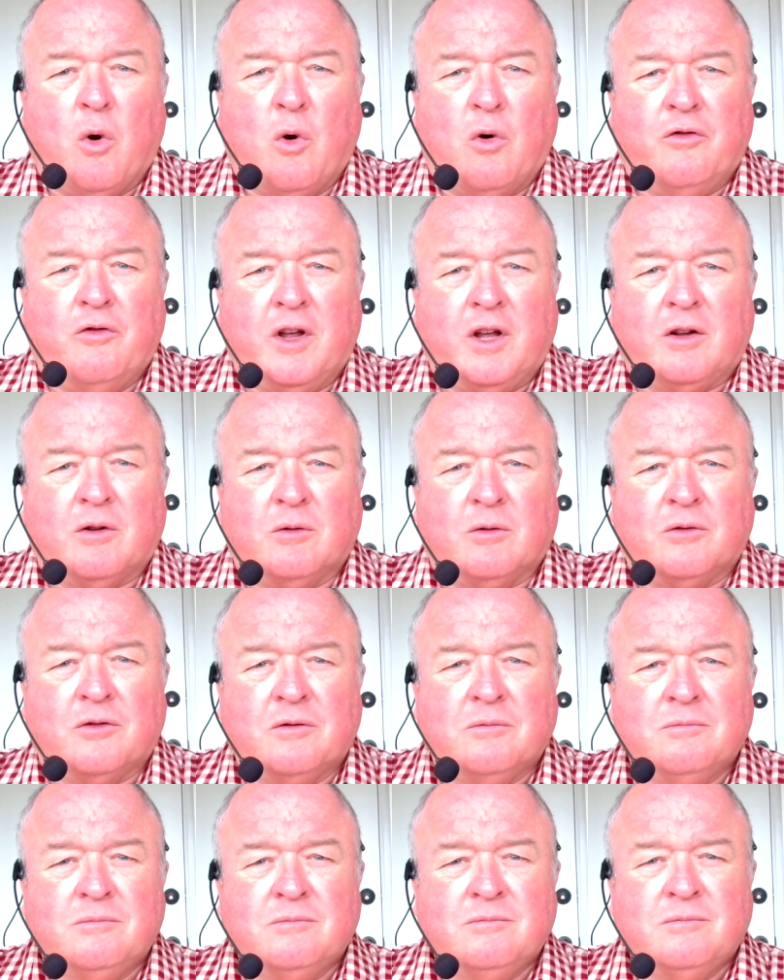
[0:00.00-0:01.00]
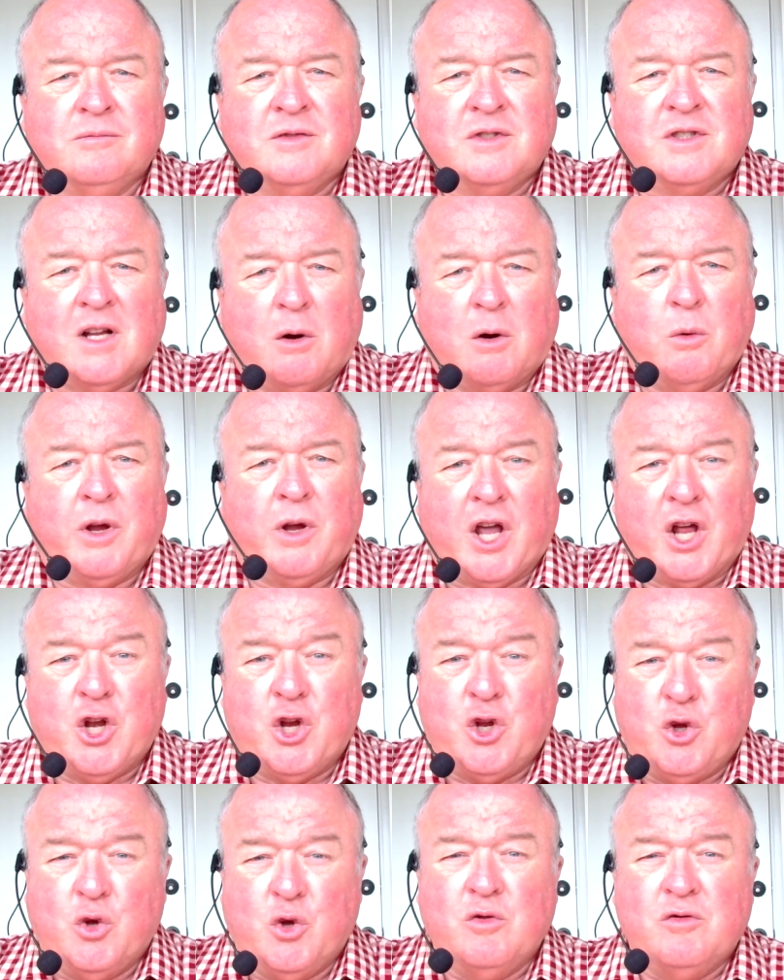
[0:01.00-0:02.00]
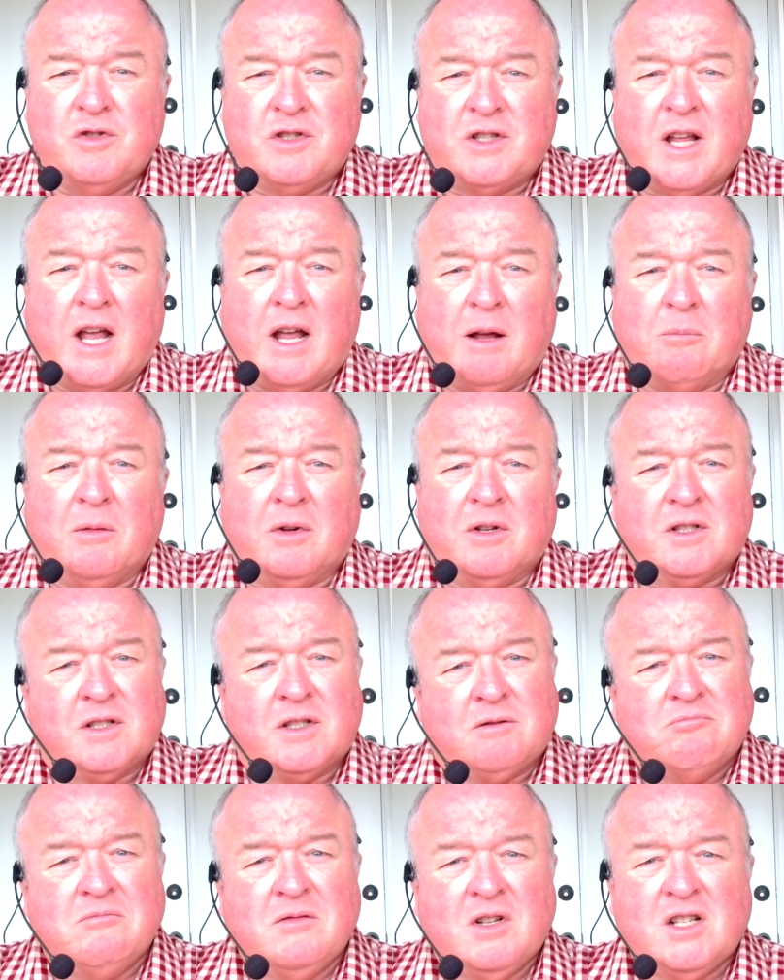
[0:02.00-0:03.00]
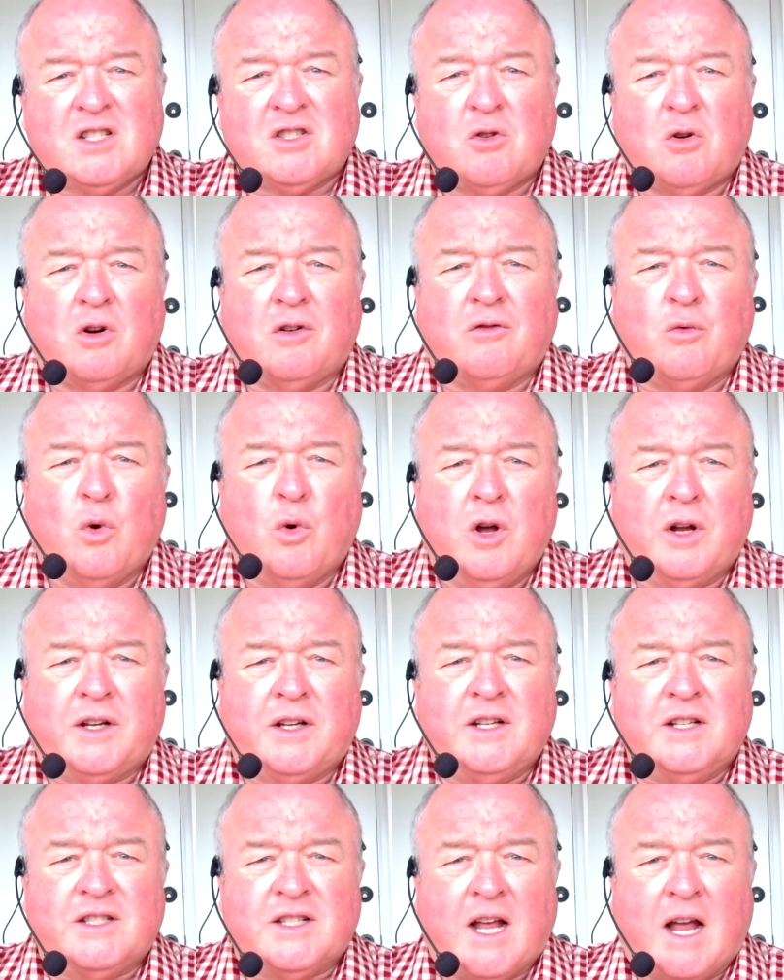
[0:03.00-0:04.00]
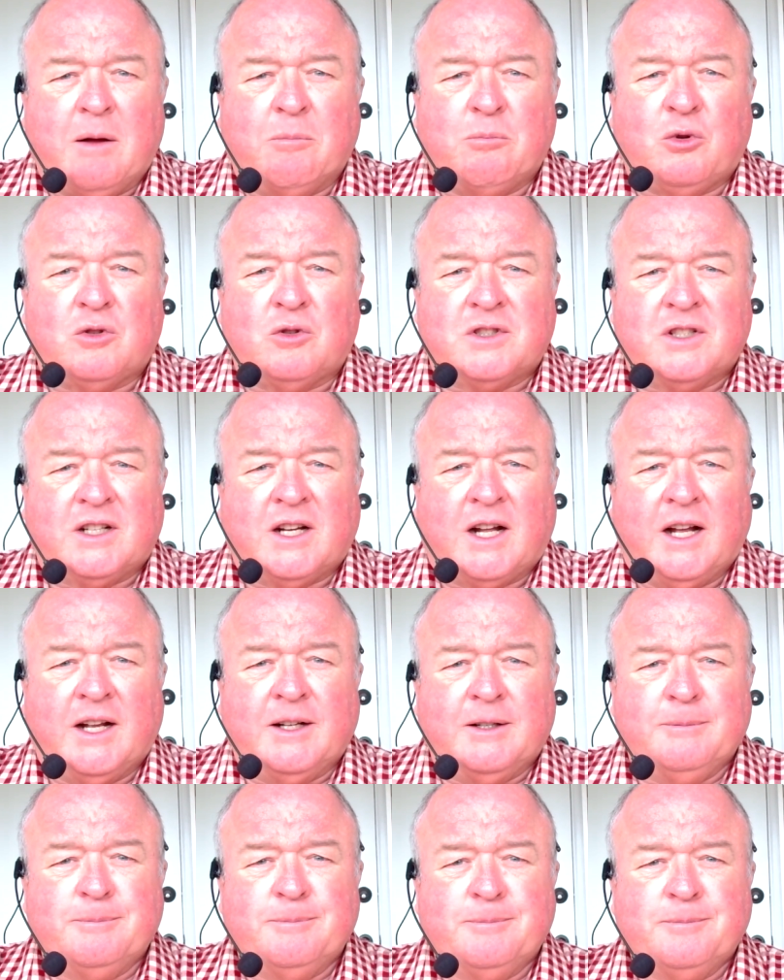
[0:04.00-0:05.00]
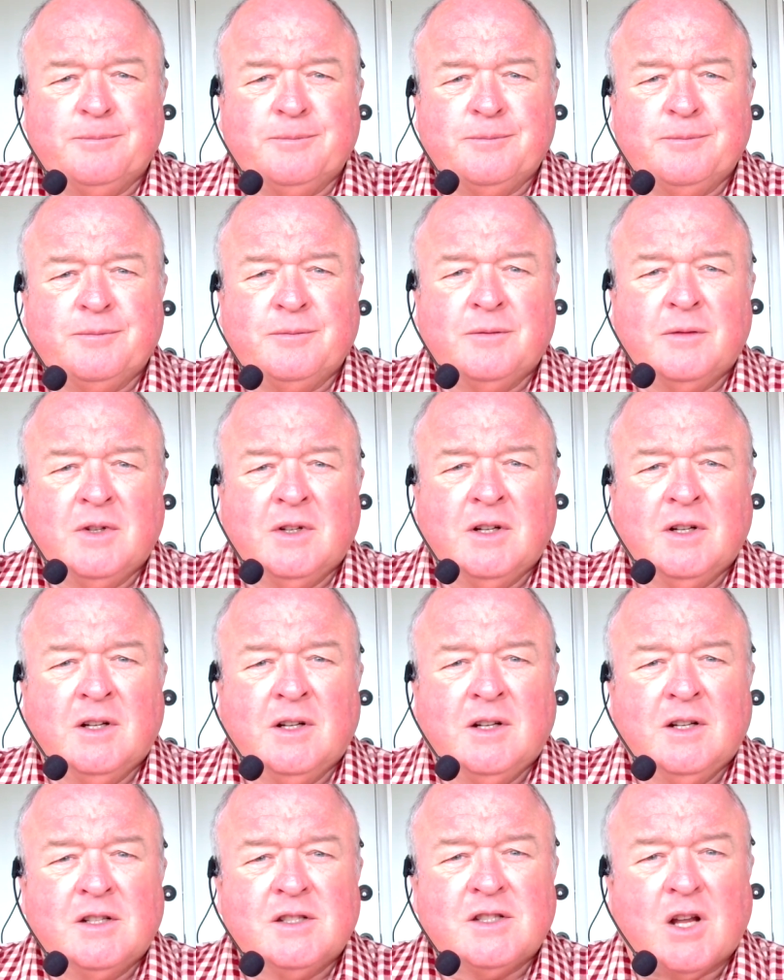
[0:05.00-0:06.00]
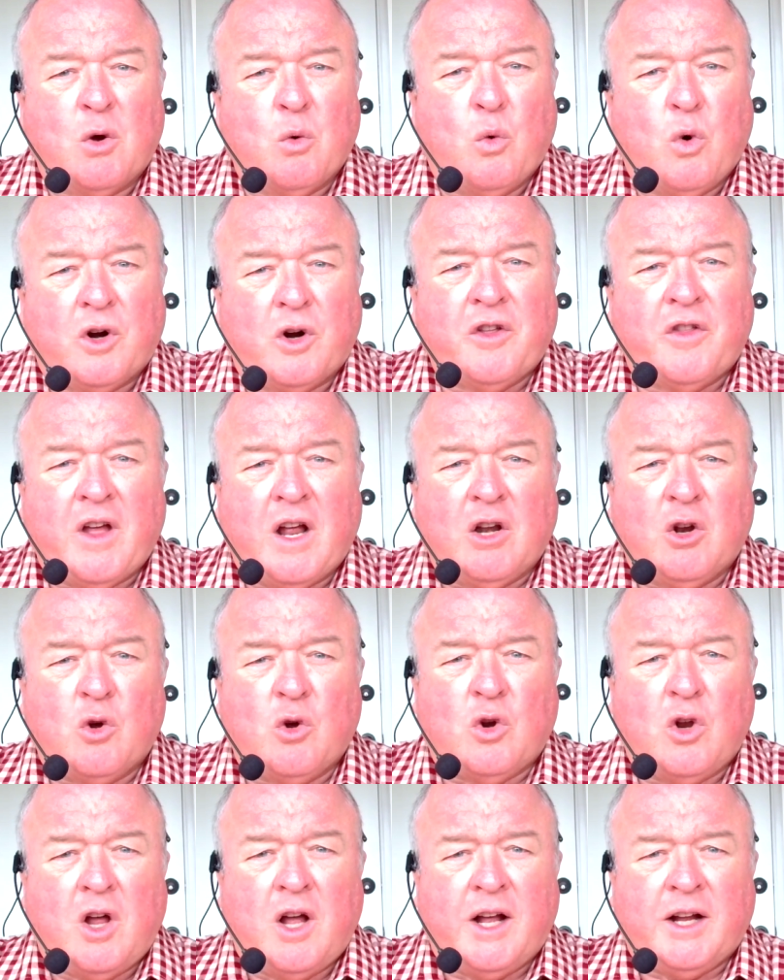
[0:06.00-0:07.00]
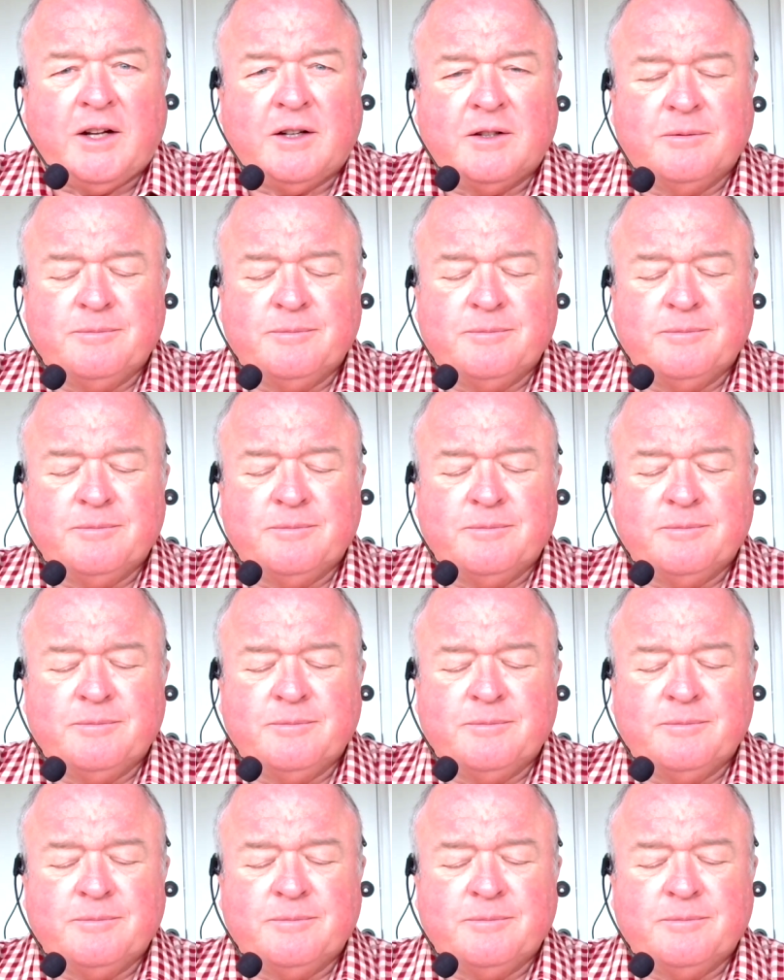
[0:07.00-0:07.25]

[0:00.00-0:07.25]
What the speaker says: vehicles. So we're going to use them as a sort of worked example today. So what do they look like?